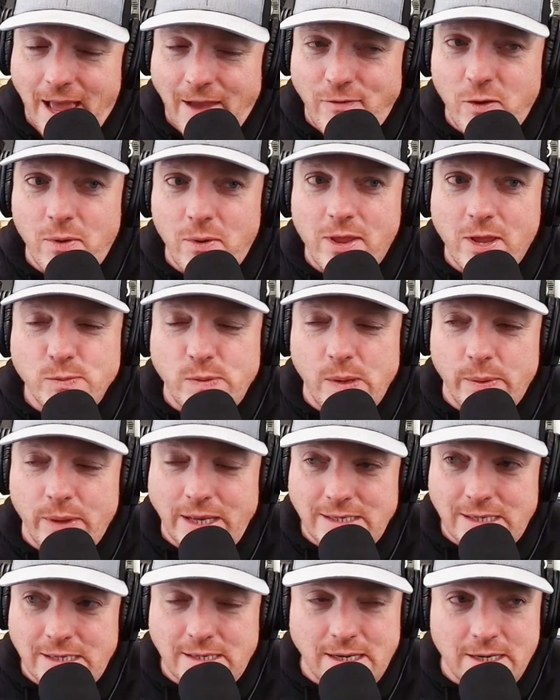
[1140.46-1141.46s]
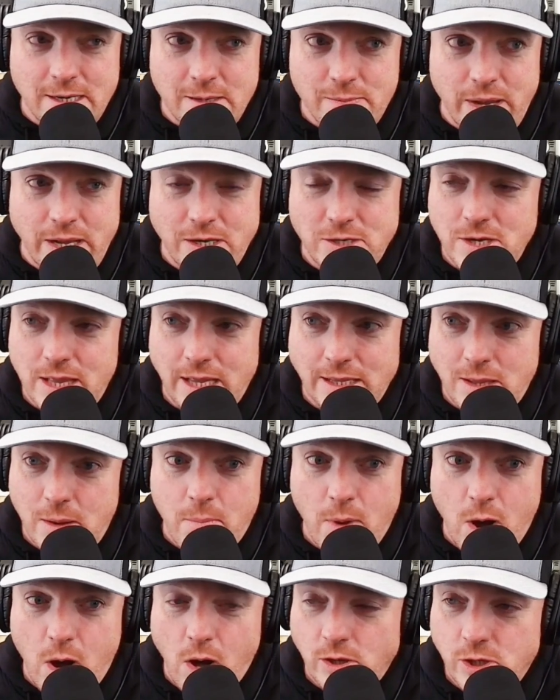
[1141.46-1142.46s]
If you're one of those people who likes to sit in a bench at like
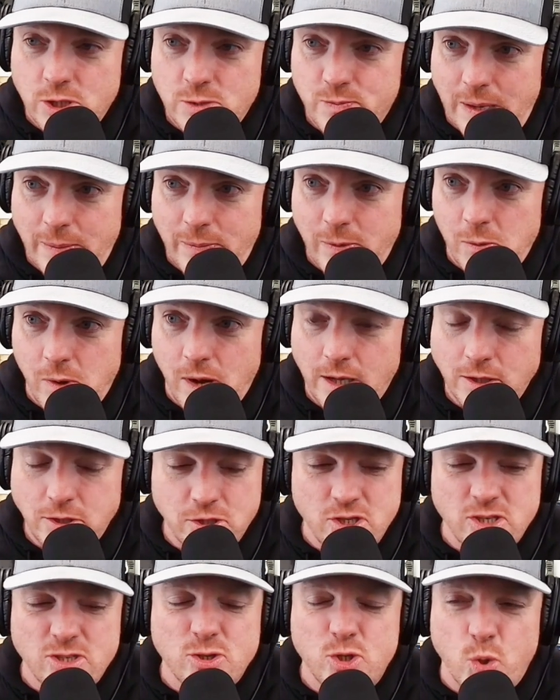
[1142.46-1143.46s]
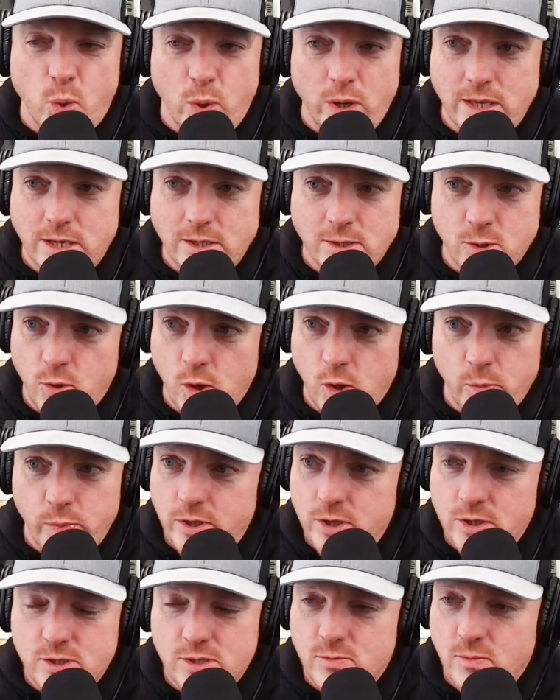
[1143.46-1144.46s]
the mall and just people watch, just join this group
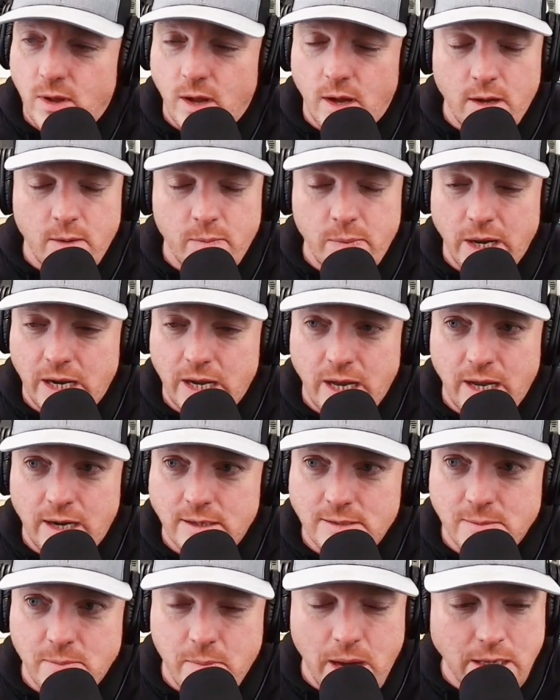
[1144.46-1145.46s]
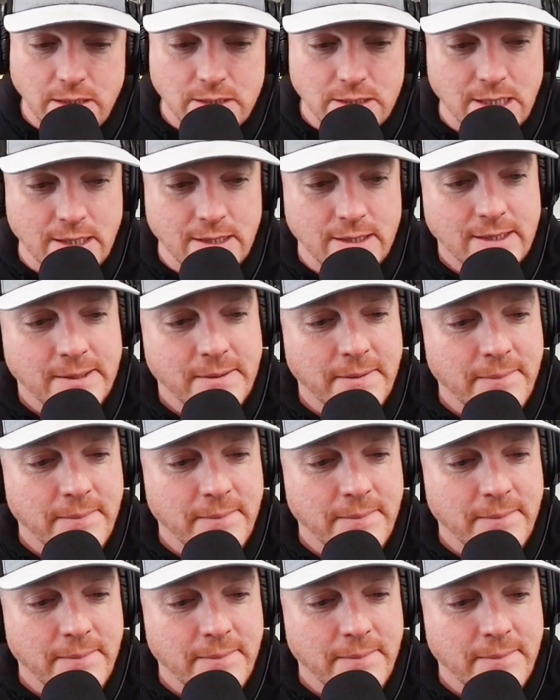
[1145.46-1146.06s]
and just, oh my God, it's amazing.